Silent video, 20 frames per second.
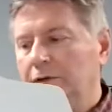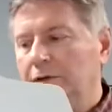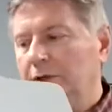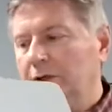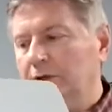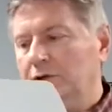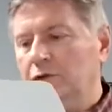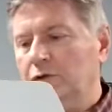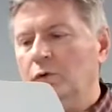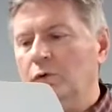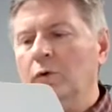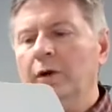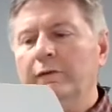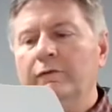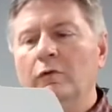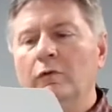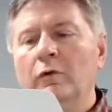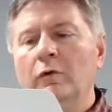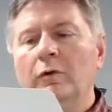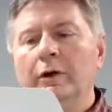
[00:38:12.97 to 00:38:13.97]
I think it's
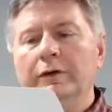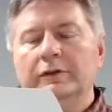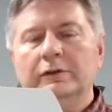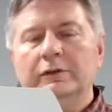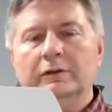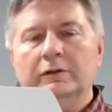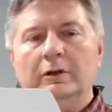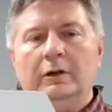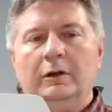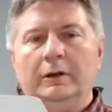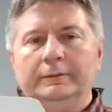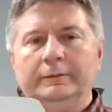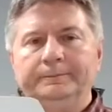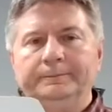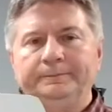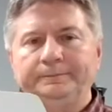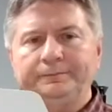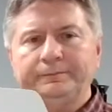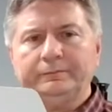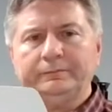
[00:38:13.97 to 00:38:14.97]
24 inches long.
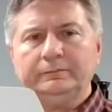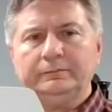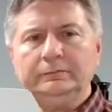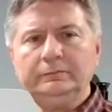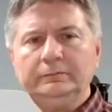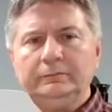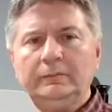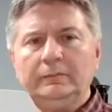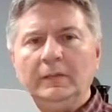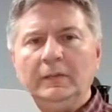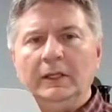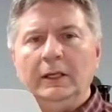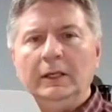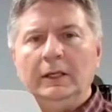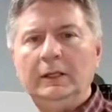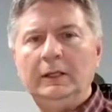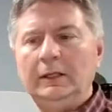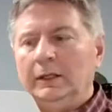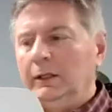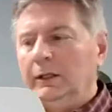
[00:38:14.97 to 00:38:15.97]

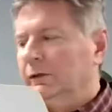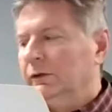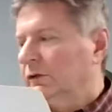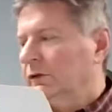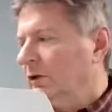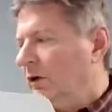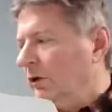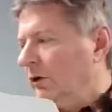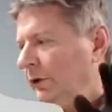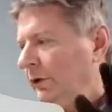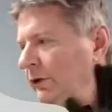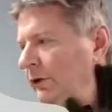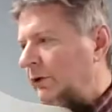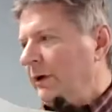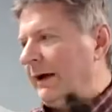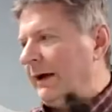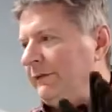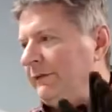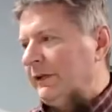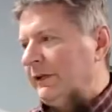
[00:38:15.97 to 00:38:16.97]
So we do
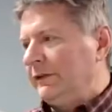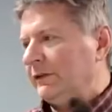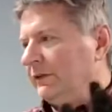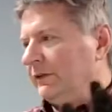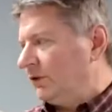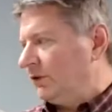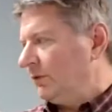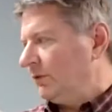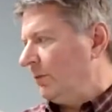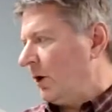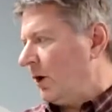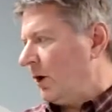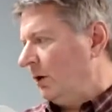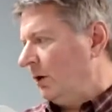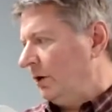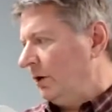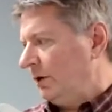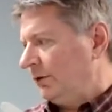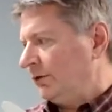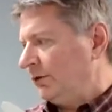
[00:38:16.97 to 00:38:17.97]
have these in smaller.